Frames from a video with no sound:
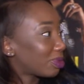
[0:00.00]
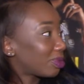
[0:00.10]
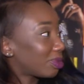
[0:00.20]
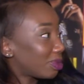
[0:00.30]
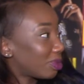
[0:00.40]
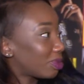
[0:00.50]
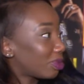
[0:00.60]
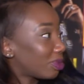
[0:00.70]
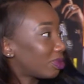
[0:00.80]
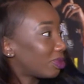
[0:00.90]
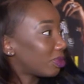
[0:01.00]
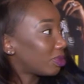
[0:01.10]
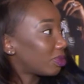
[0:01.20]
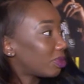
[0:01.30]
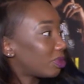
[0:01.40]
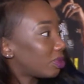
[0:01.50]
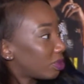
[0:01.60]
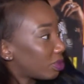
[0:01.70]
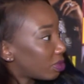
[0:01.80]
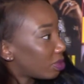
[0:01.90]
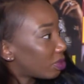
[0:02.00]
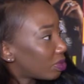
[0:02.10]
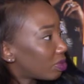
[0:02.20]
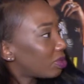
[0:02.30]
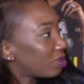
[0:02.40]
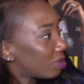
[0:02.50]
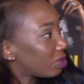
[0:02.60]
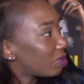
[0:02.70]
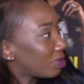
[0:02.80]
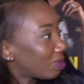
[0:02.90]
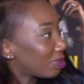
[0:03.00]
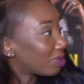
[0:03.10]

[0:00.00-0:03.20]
No words are spoken by the person on screen.